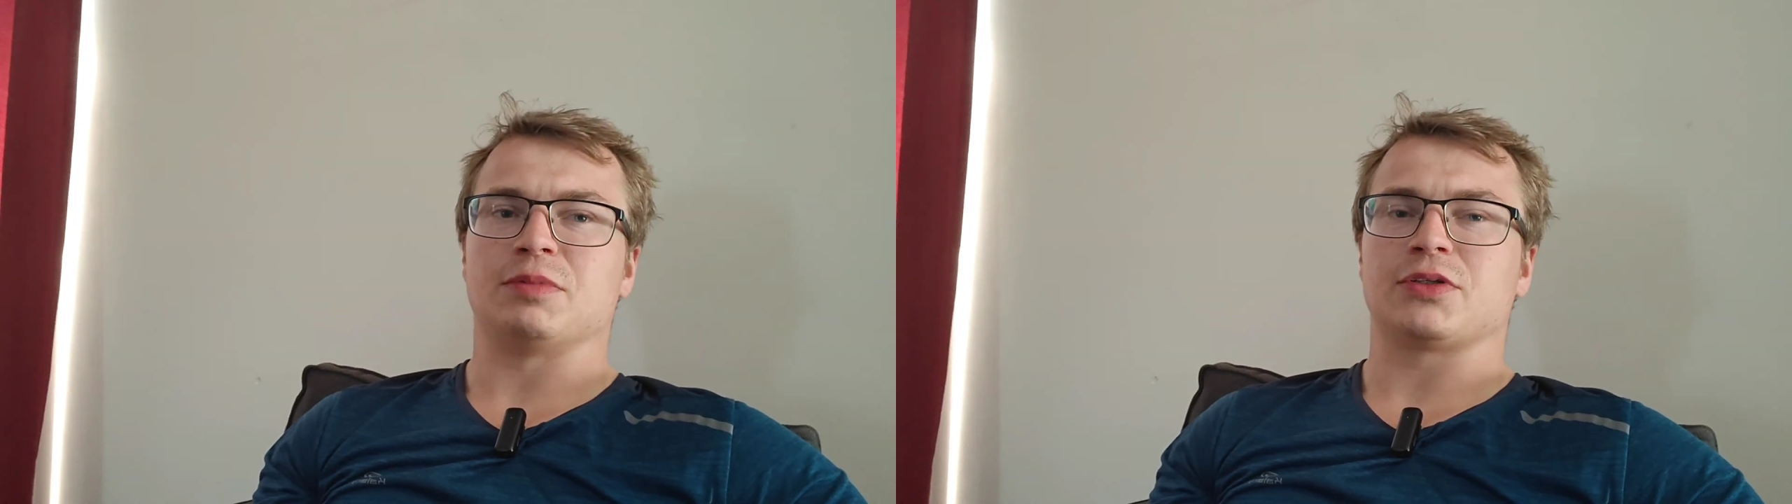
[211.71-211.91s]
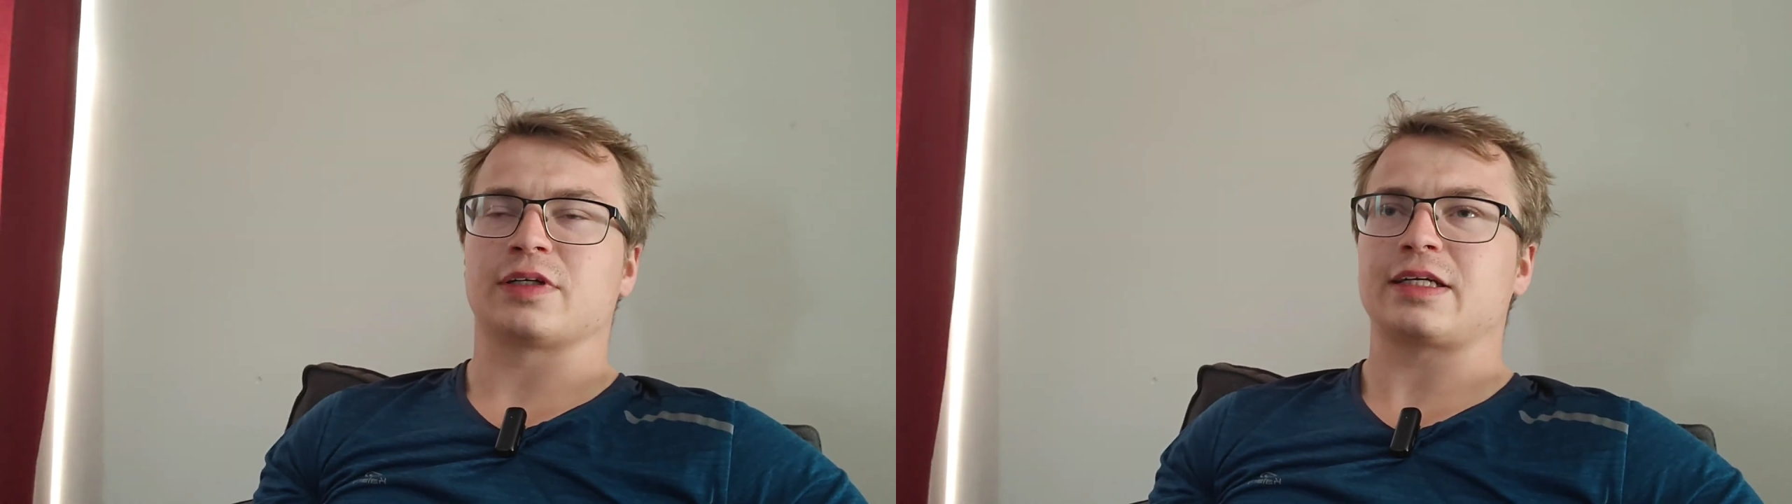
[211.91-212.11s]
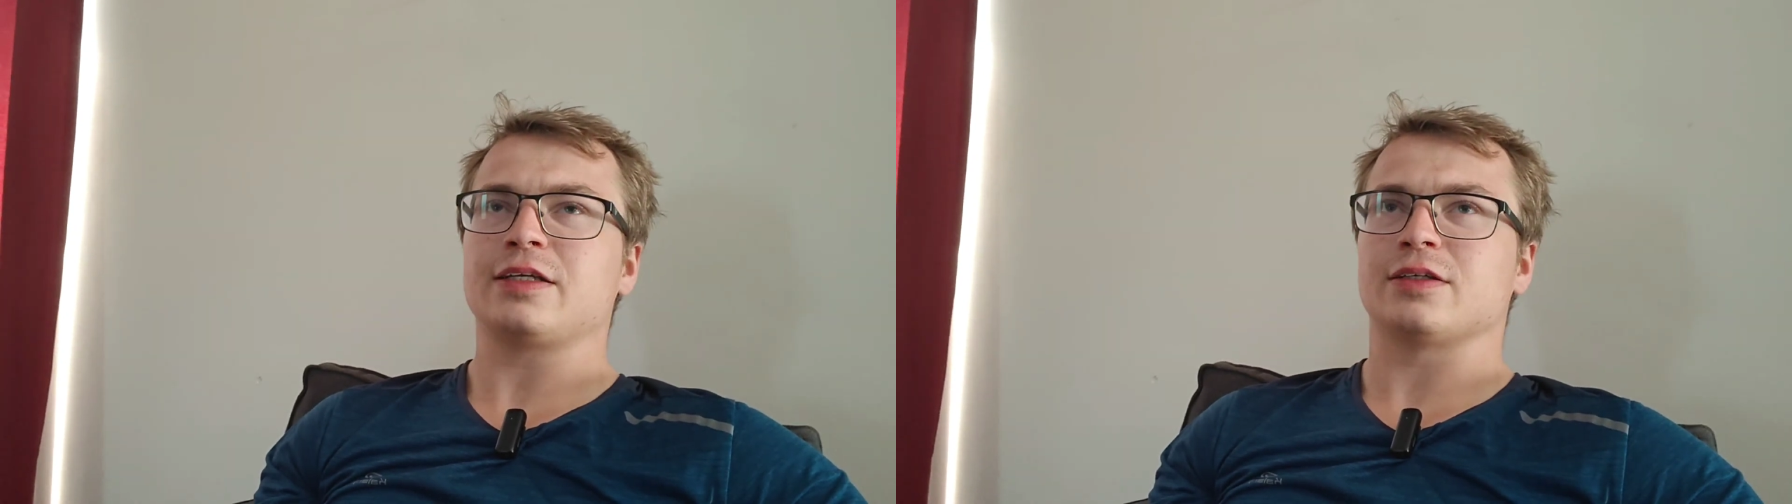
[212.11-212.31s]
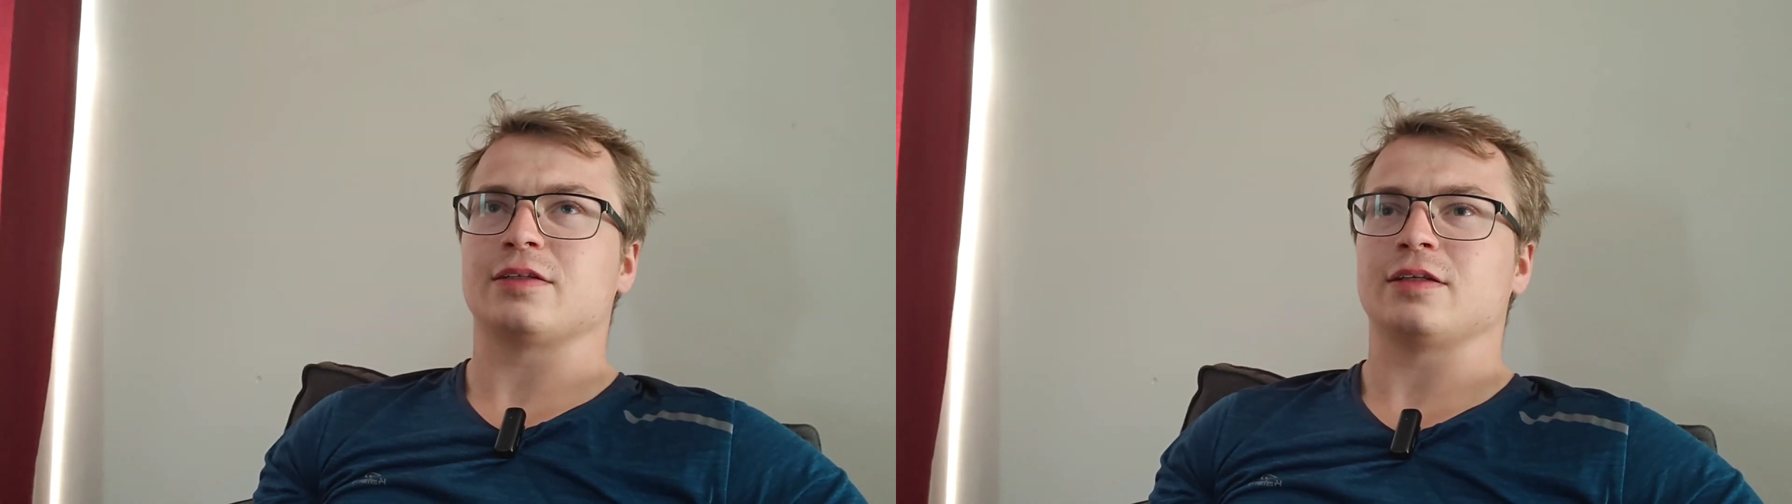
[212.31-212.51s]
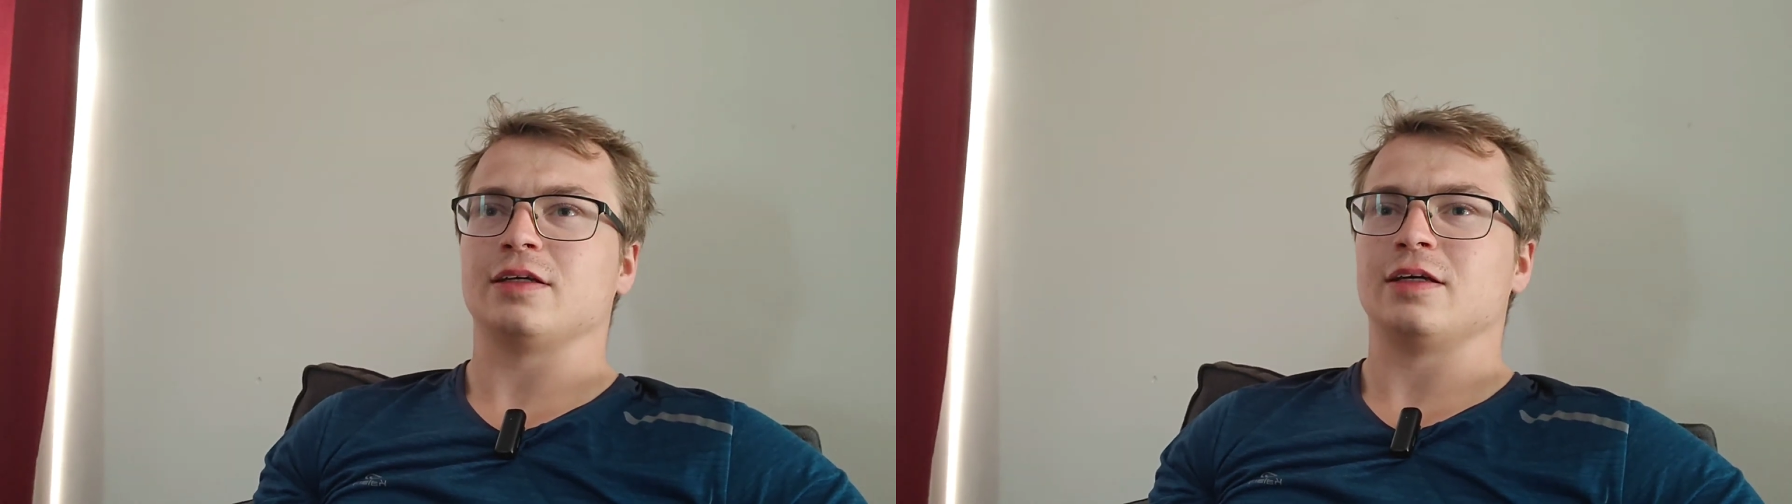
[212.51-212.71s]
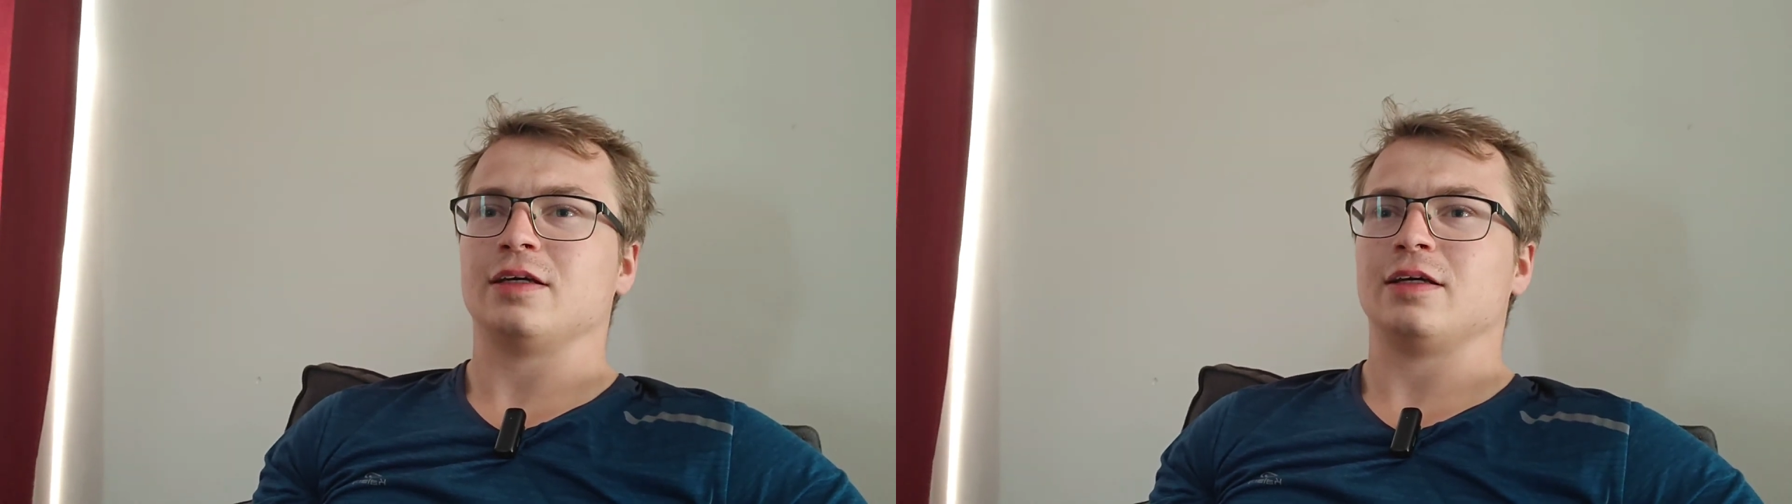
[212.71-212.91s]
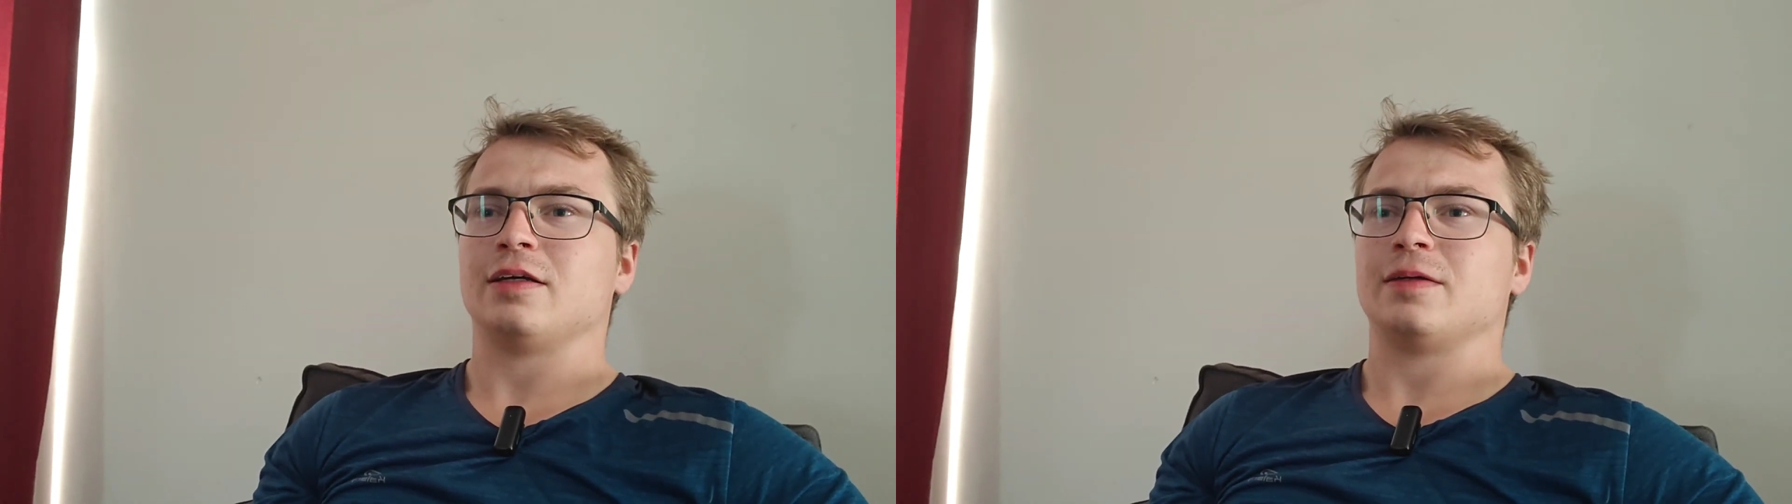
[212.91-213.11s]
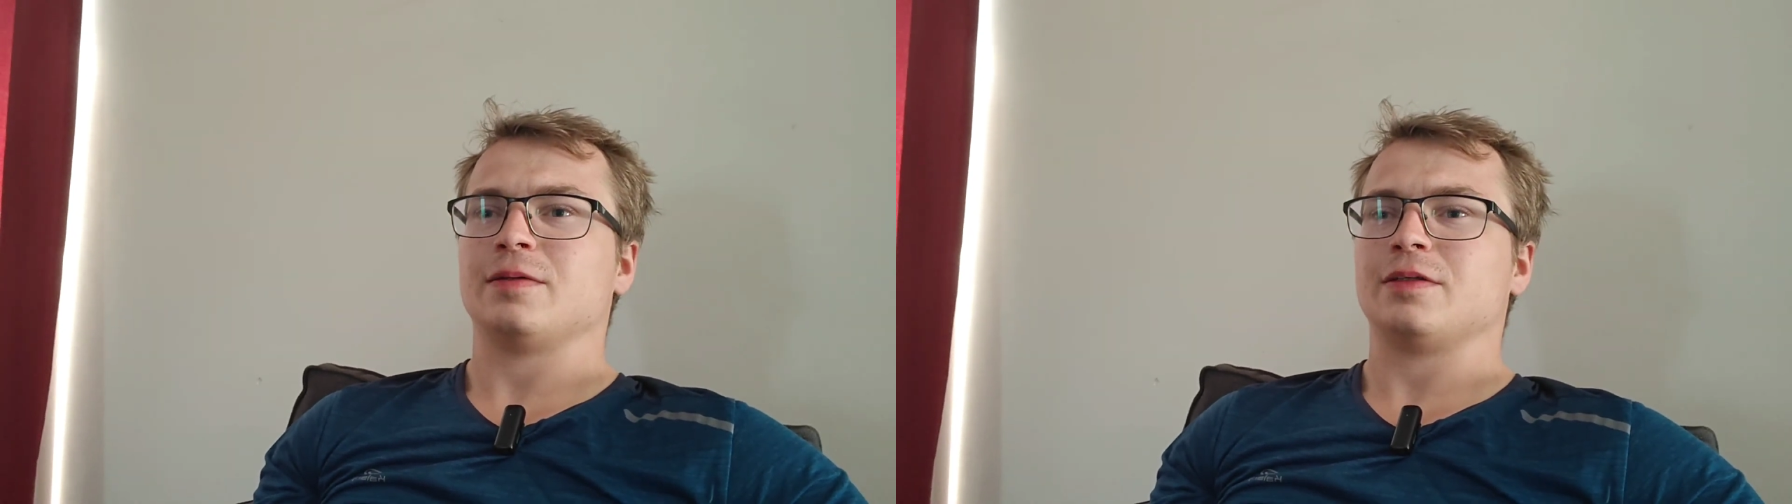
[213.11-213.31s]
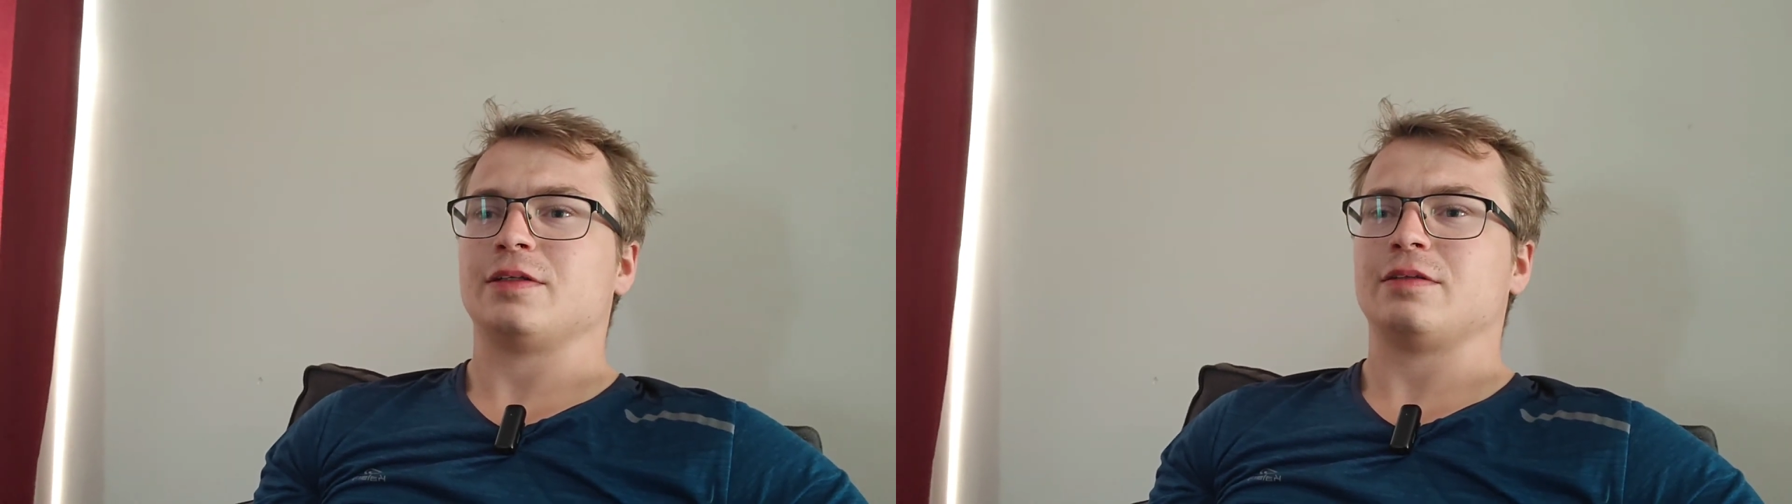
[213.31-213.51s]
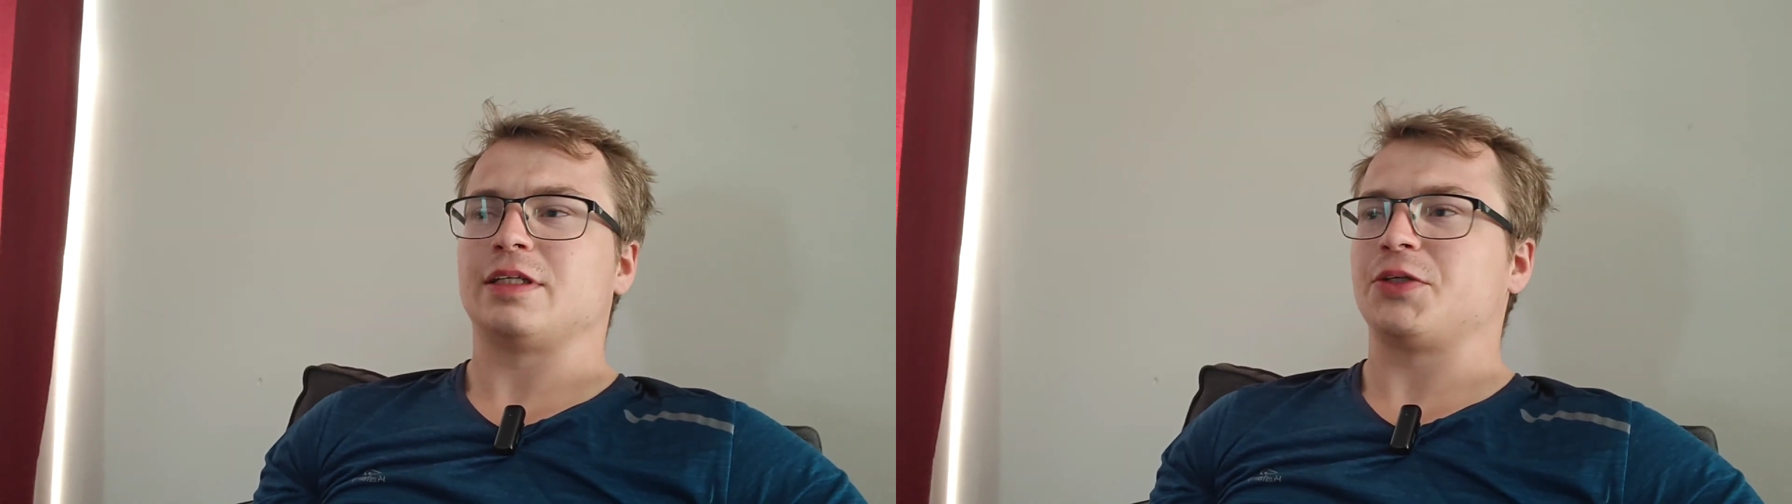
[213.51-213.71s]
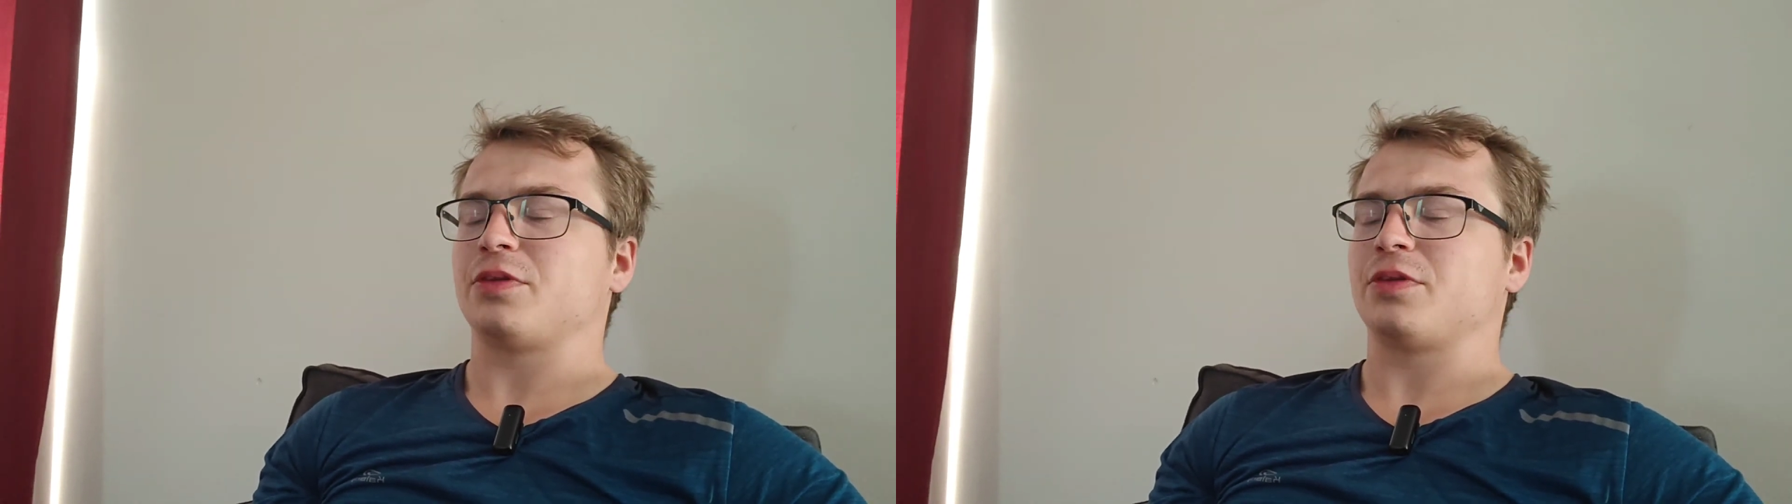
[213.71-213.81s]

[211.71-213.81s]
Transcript: But the reason that